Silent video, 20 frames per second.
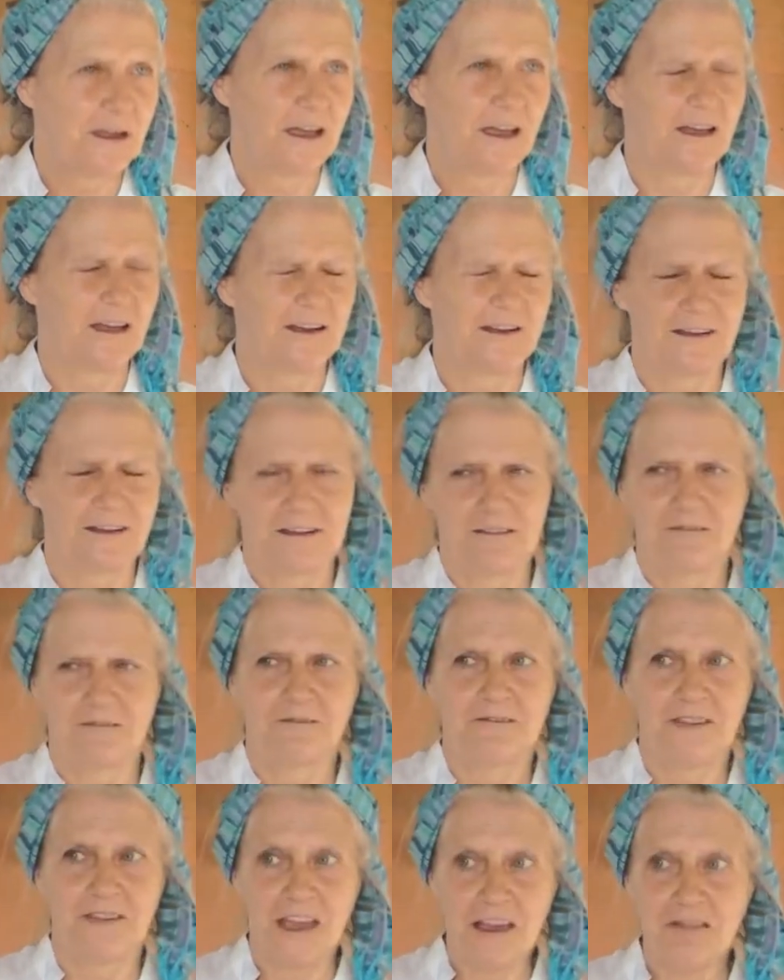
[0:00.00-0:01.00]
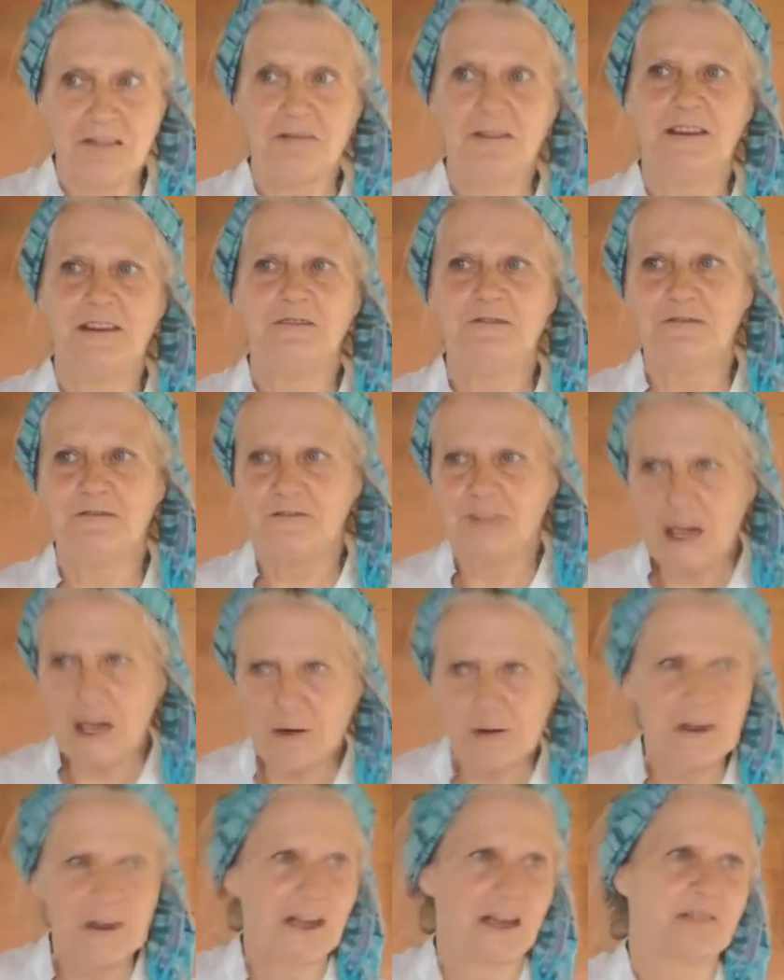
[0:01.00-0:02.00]
And very,
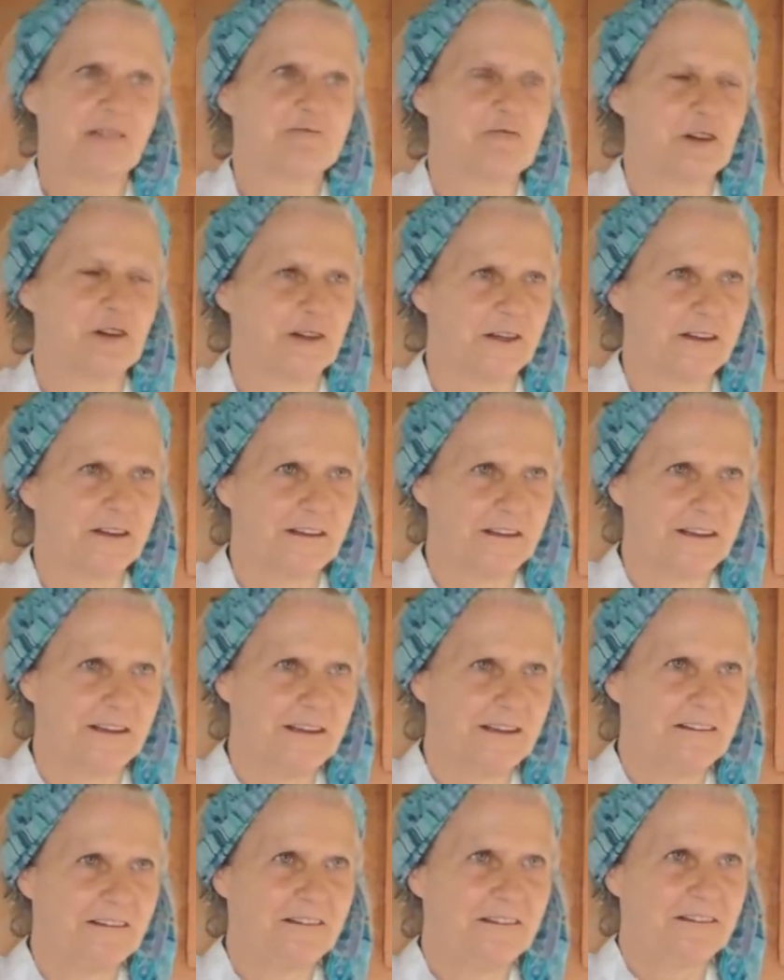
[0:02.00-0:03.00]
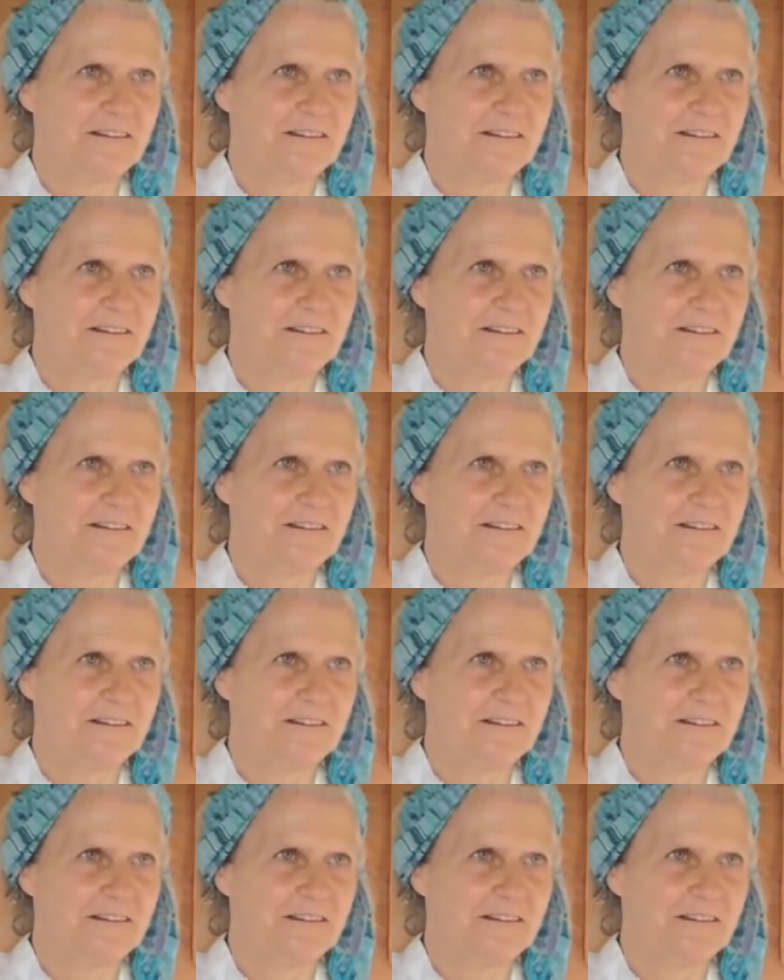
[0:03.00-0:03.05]
very ironically,